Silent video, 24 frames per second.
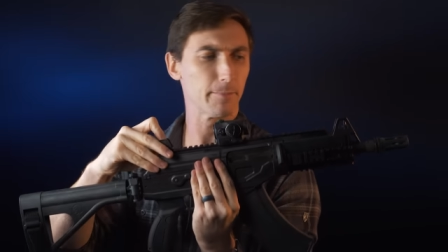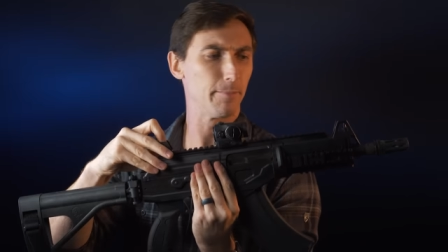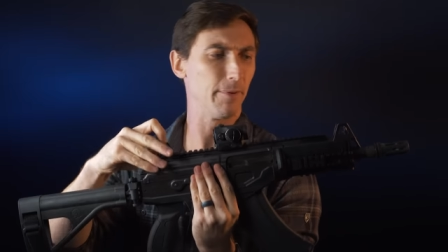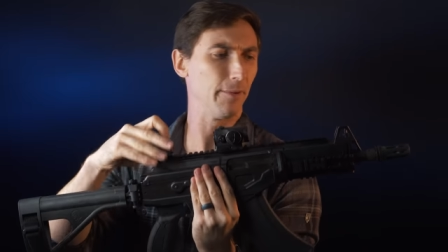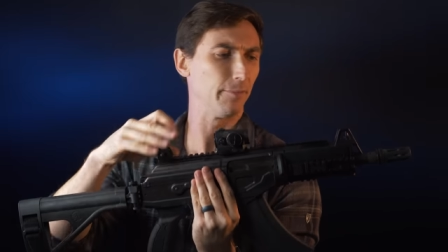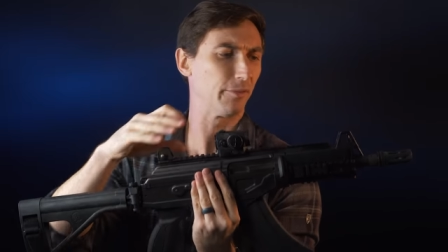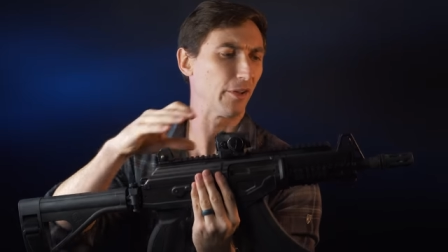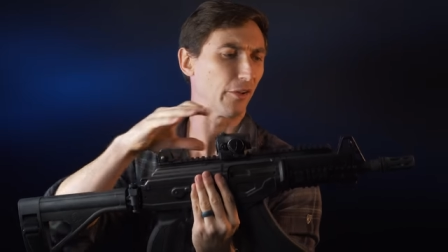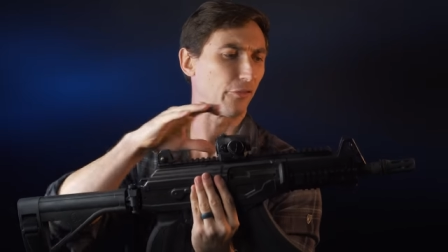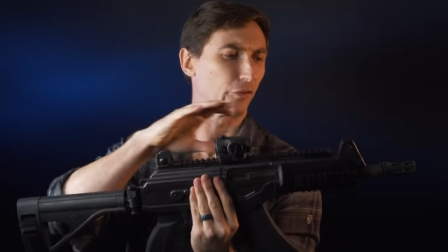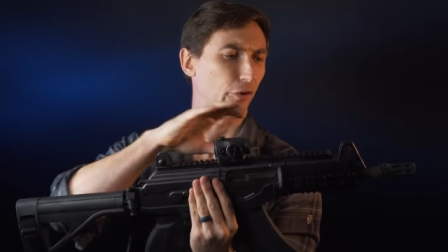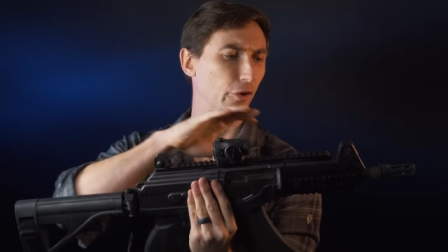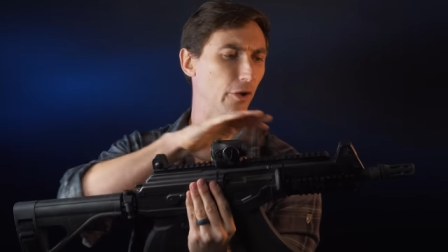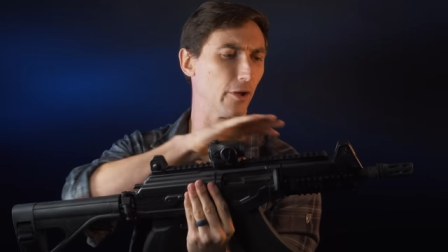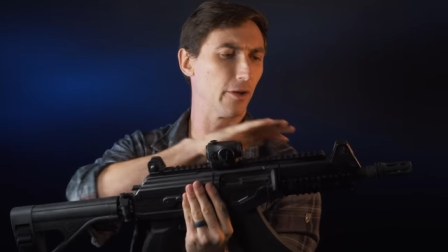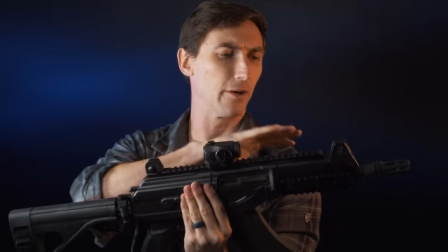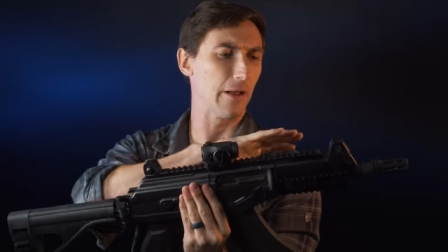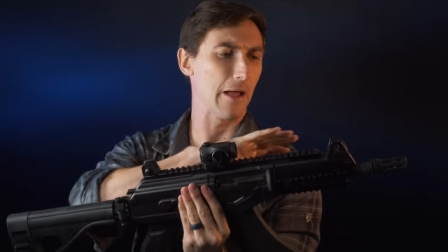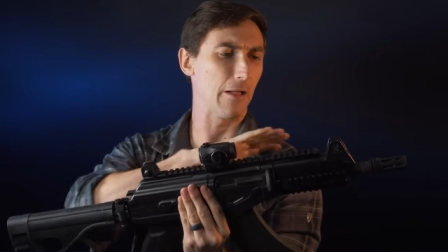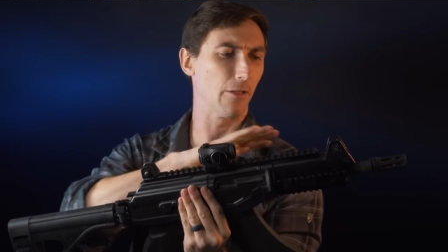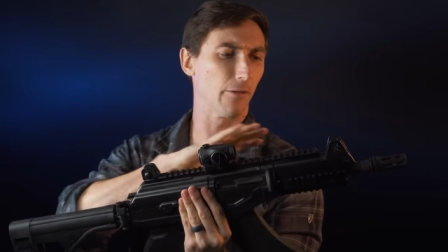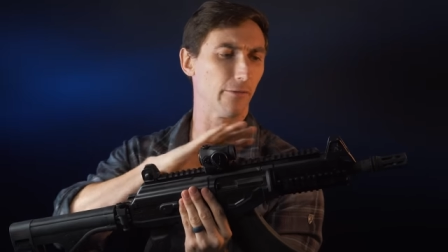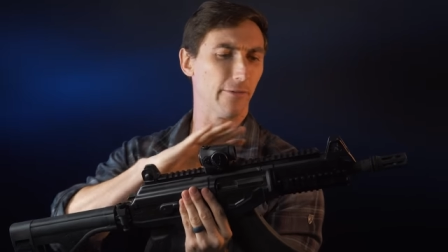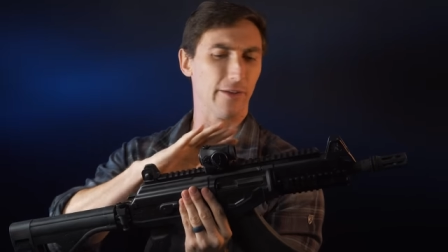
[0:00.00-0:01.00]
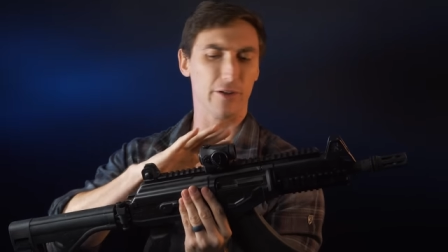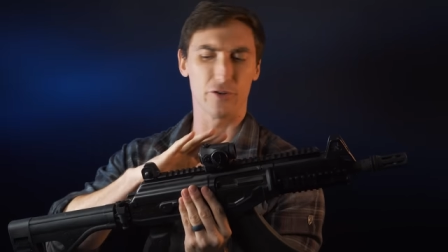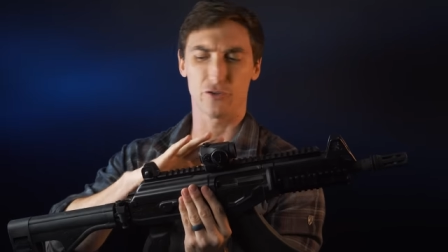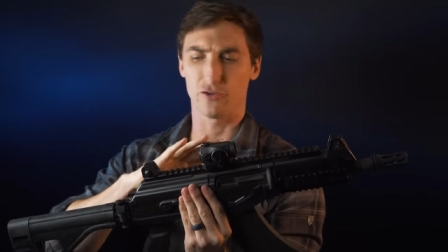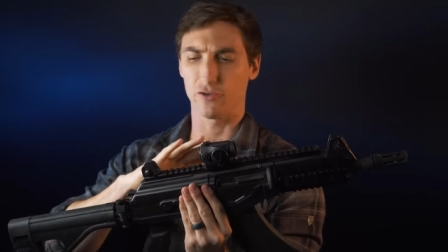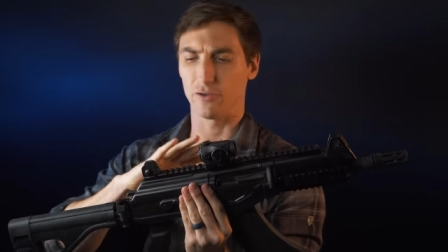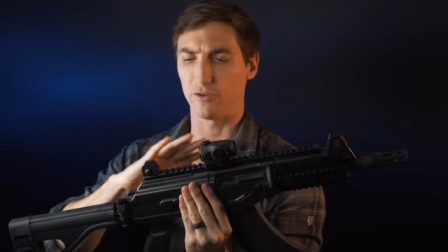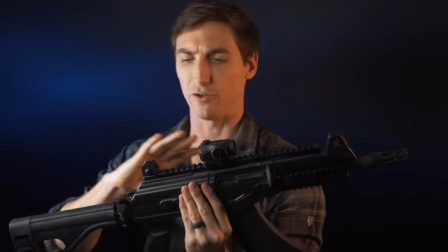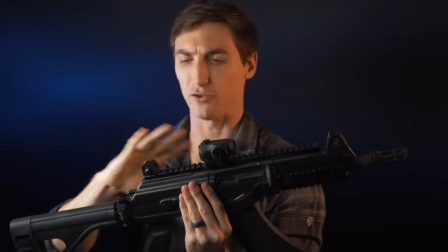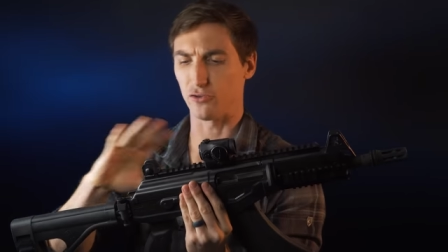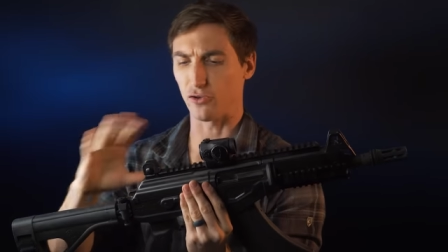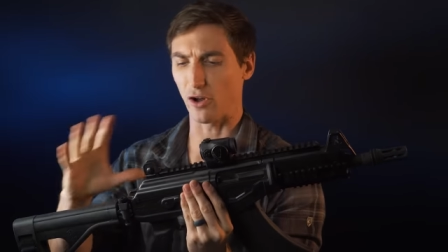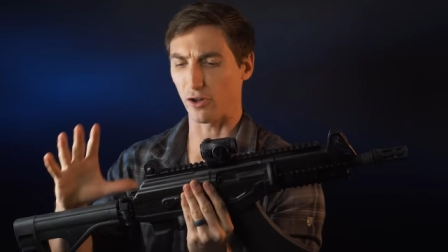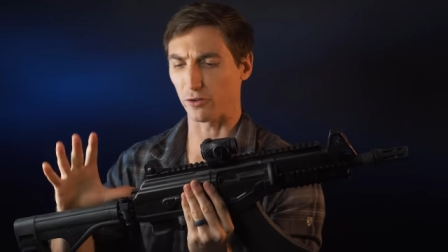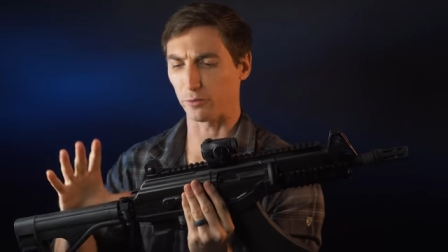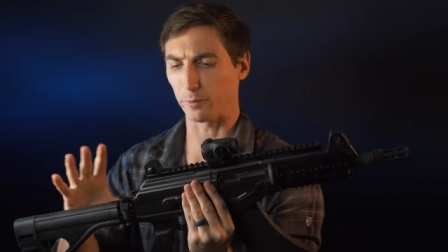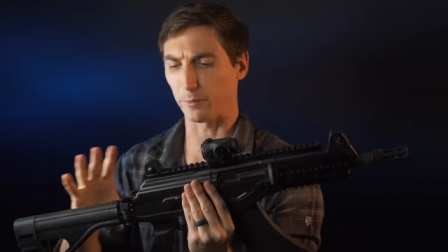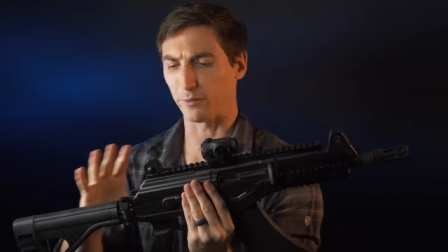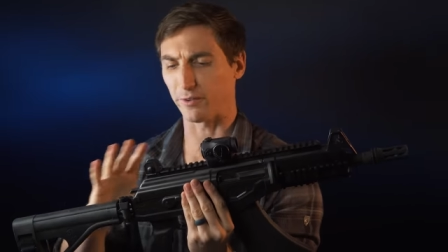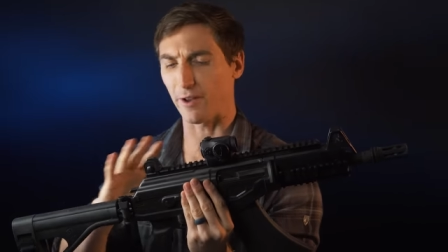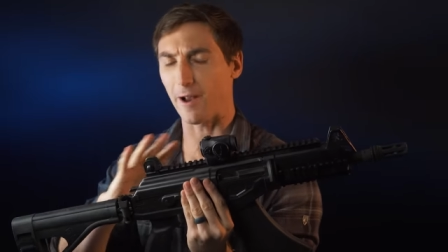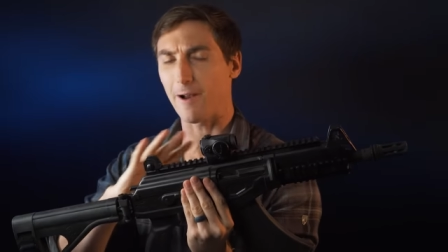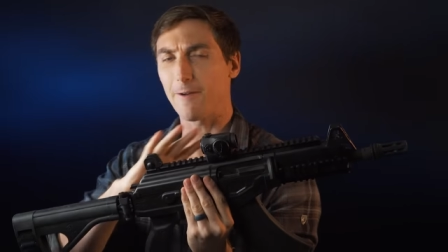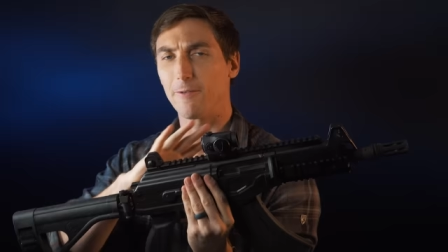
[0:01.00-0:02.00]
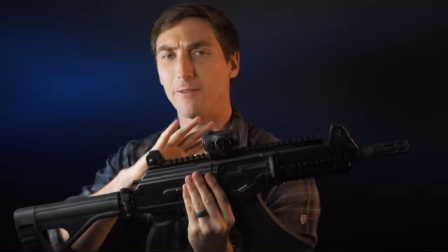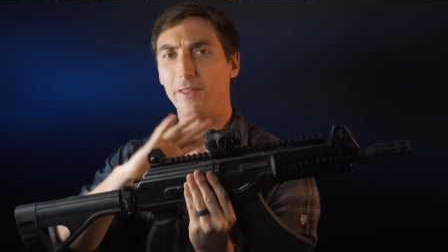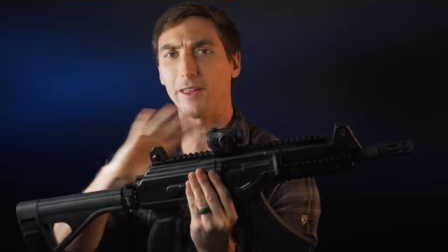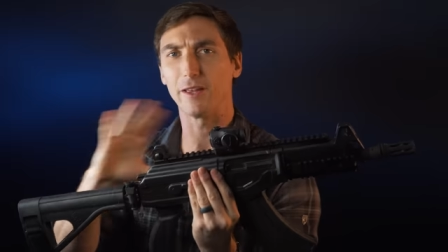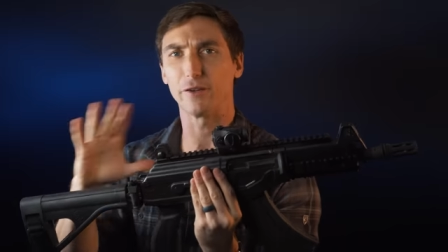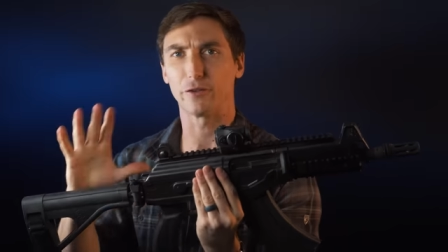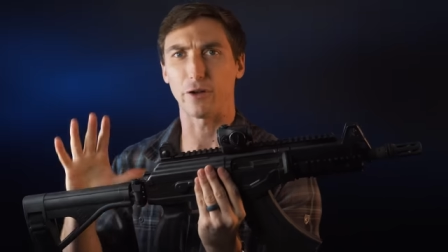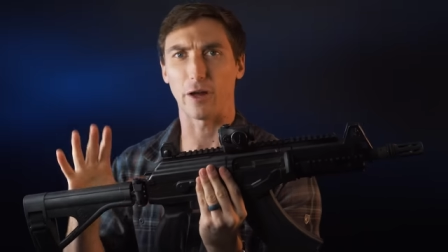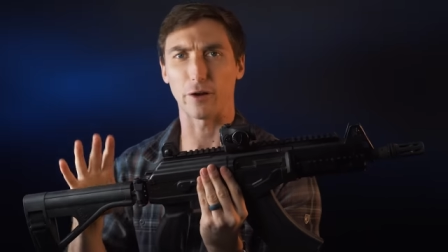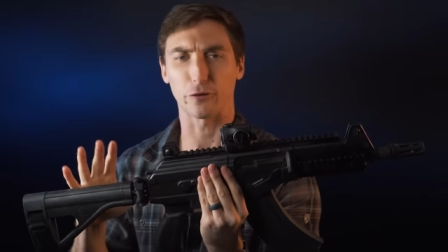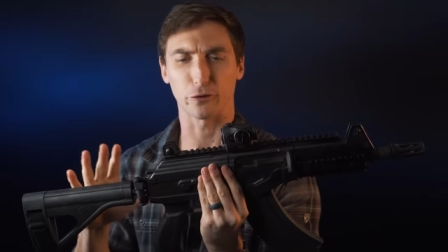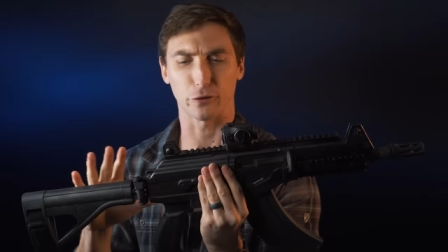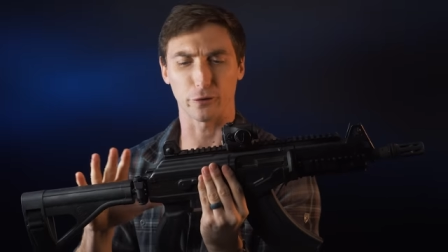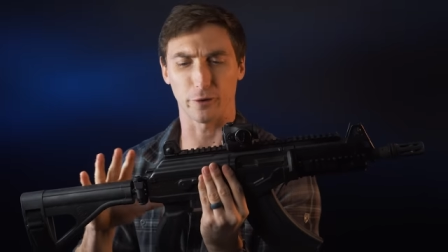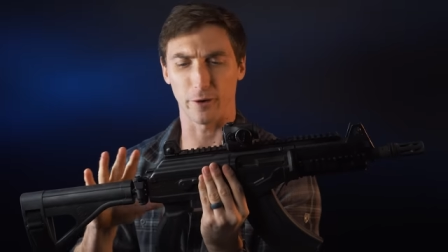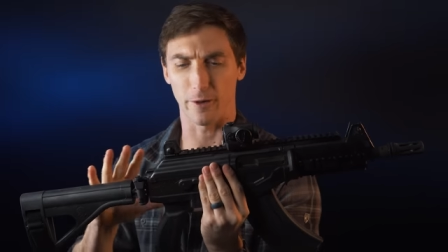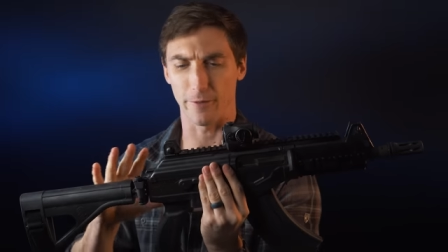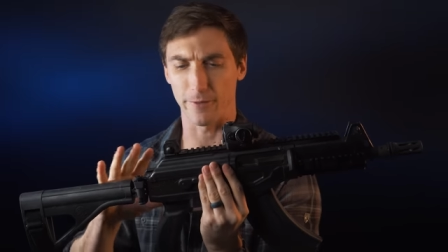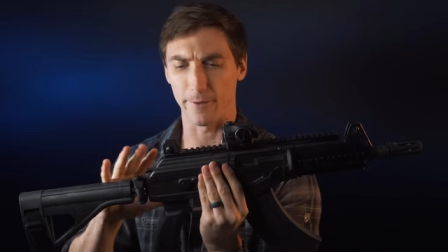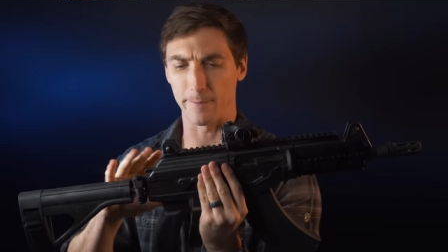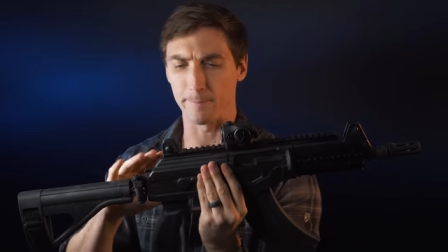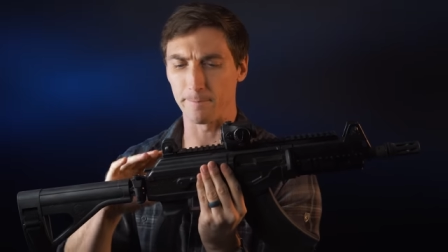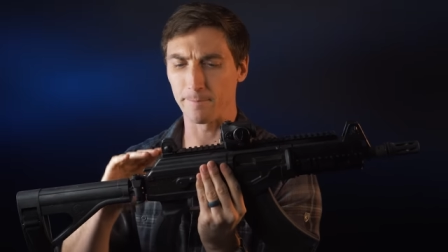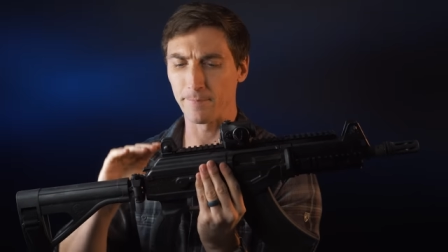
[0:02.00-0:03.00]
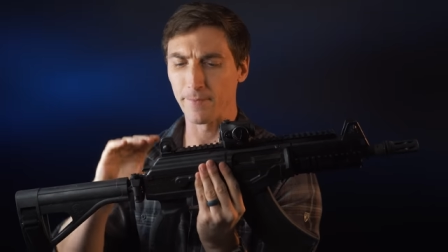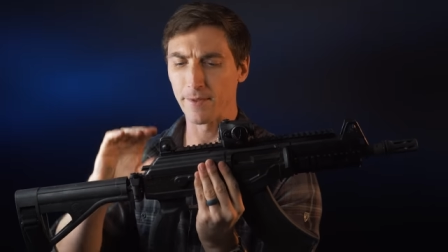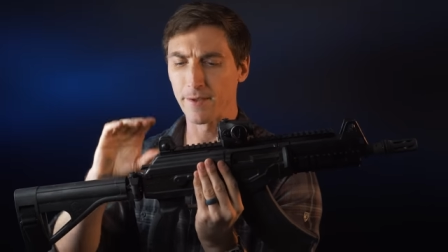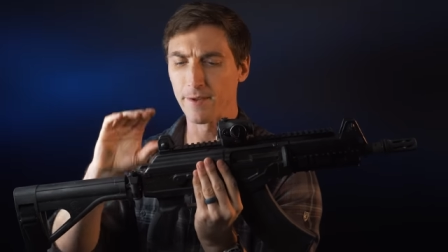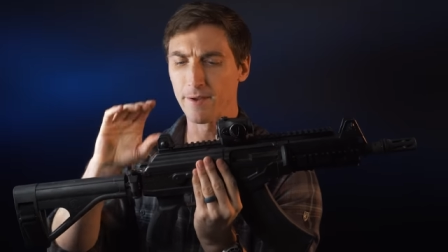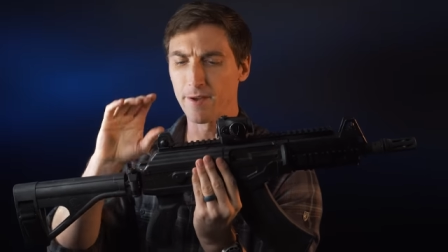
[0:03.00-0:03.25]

Peep sights are good, elevation, adjustments, everything is excellent on them.